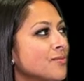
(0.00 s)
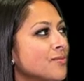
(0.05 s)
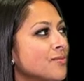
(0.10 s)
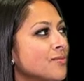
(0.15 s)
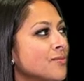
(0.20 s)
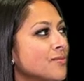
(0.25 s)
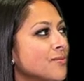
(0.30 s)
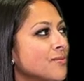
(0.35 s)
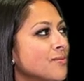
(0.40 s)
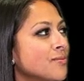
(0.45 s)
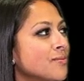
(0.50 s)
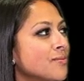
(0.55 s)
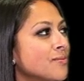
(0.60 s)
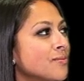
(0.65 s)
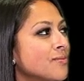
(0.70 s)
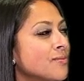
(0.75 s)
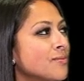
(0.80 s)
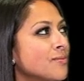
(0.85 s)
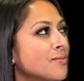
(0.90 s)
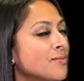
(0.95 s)

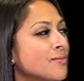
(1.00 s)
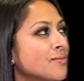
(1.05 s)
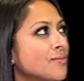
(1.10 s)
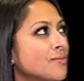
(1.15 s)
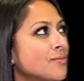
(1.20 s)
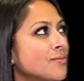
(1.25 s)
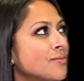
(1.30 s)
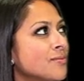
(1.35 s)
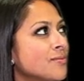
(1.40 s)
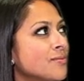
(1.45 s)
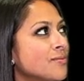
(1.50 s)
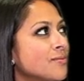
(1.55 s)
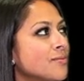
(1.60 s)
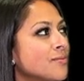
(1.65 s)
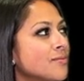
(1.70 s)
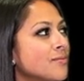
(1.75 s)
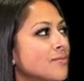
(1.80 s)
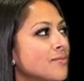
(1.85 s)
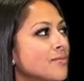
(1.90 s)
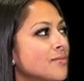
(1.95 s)

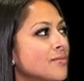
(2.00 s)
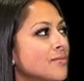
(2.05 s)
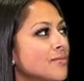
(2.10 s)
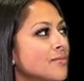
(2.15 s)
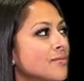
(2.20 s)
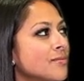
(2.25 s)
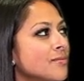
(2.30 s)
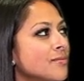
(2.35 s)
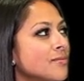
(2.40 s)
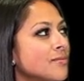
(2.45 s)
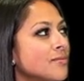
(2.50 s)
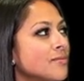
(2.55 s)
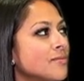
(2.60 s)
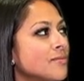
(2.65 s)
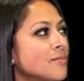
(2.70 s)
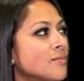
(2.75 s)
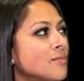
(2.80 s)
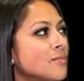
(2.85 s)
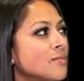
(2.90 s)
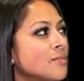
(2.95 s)

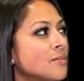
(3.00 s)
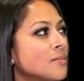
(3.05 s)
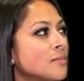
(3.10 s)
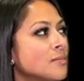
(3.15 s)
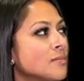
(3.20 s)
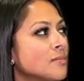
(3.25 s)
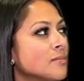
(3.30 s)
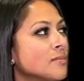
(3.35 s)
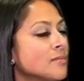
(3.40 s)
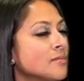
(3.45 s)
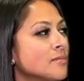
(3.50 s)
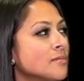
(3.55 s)
No words are spoken by the person on screen.